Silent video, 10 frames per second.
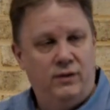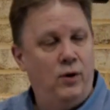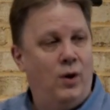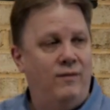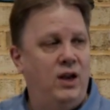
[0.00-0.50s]
If you
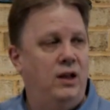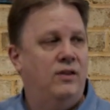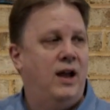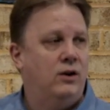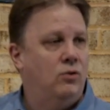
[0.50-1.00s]
don't have any of
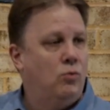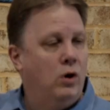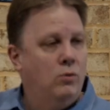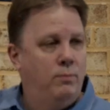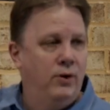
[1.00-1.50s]
that, don't worry,
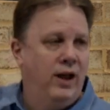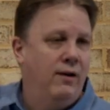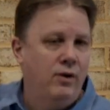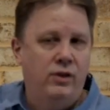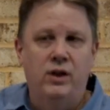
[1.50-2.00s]
we'll put
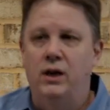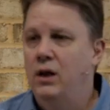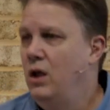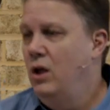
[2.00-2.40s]
everything